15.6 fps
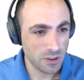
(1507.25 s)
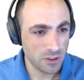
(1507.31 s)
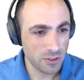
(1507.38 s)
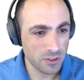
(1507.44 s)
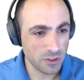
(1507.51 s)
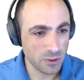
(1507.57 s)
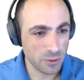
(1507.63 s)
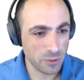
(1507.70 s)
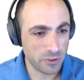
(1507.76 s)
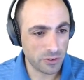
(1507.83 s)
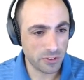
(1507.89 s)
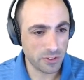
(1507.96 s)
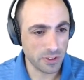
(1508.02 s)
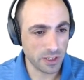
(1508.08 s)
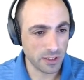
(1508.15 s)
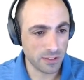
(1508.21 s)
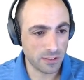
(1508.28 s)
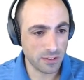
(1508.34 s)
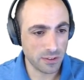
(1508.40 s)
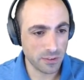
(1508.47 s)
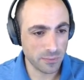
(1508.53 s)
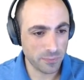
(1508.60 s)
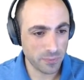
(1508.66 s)
So
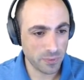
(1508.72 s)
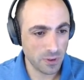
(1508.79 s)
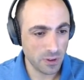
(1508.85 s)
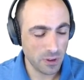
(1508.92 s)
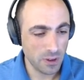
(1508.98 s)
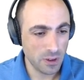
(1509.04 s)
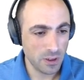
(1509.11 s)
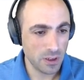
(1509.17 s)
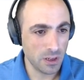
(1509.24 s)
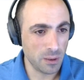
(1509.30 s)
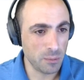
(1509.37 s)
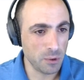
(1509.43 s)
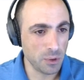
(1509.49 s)
set. I'm